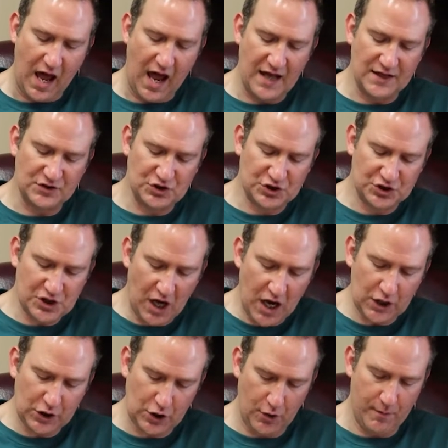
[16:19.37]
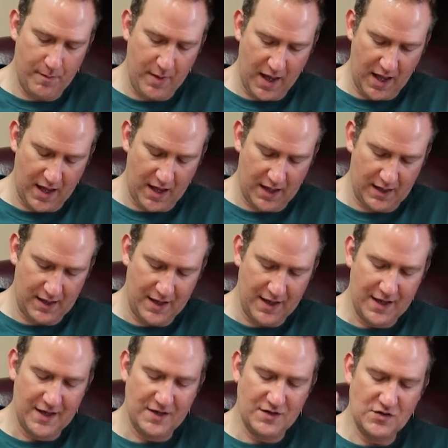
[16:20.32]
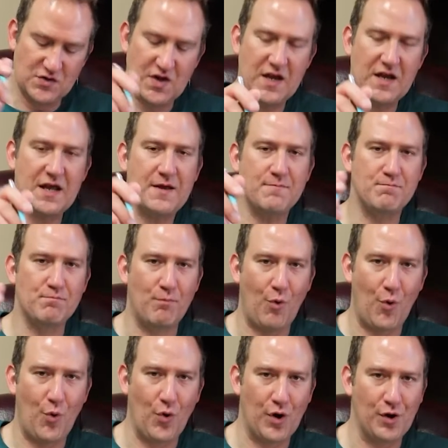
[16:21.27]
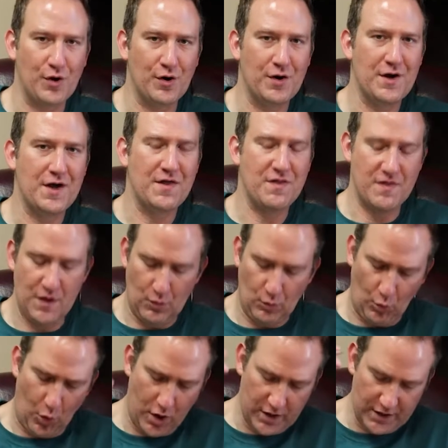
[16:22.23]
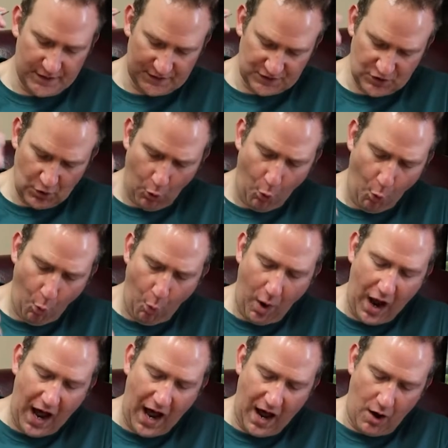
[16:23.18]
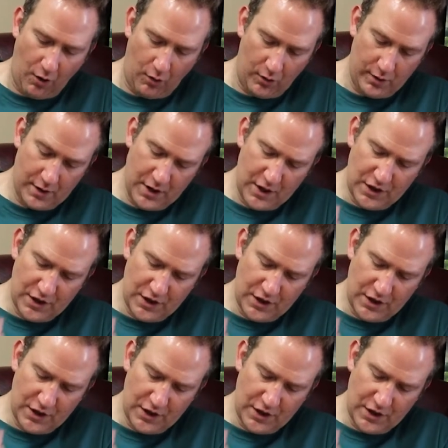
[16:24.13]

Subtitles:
and Jochebed did it more than once. Wow.